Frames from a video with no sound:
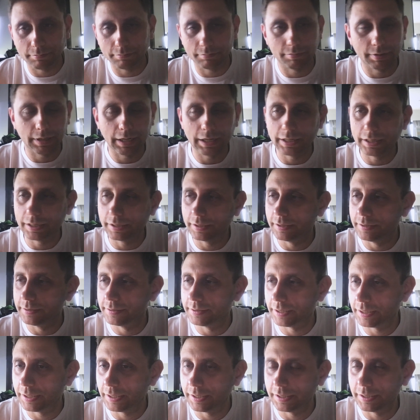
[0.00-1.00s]
product
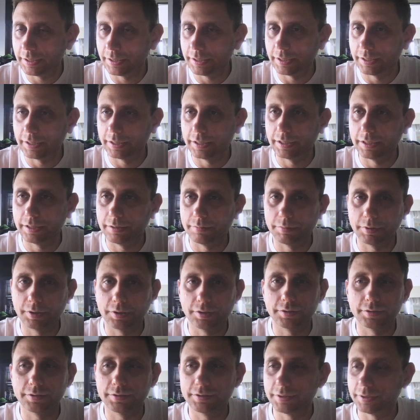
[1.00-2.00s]
design,
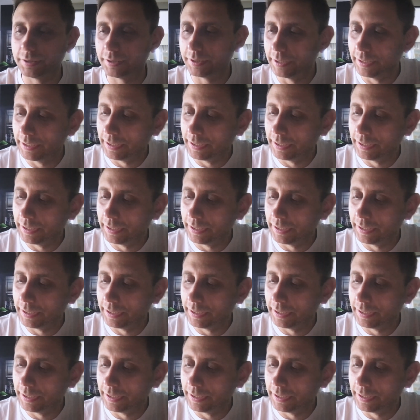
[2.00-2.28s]
because